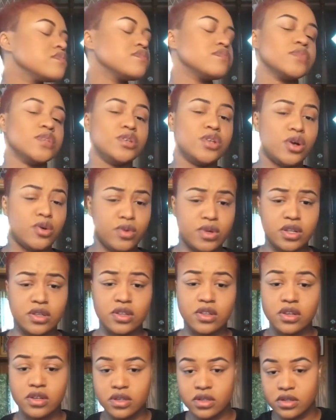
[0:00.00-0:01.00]
You don't want to
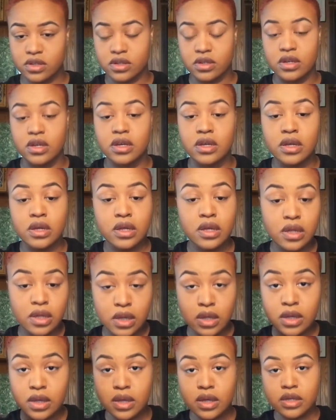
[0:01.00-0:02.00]
look
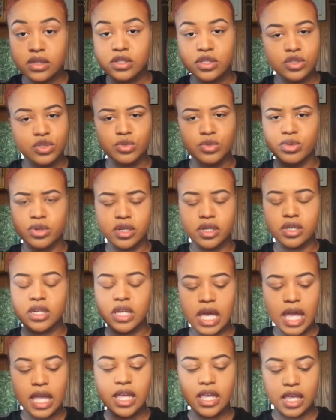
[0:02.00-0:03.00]
super
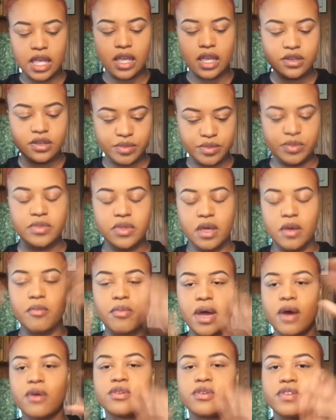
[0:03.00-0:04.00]
cakey and
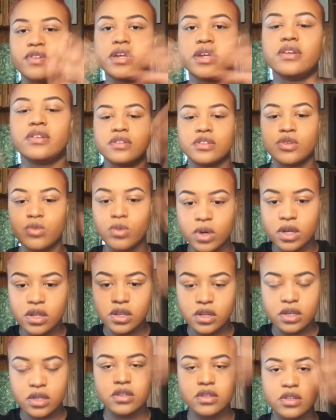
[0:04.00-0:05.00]
powdery. You
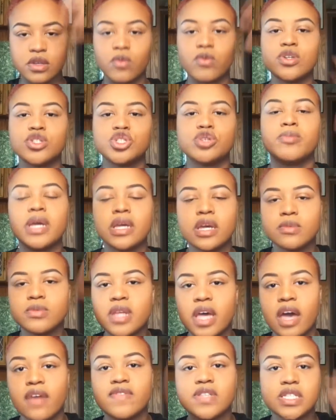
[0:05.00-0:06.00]
want your makeup to
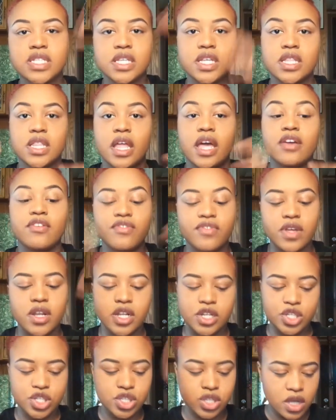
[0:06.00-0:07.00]
have a skin-like
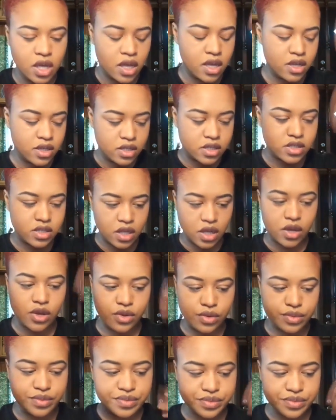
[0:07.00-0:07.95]
finish. So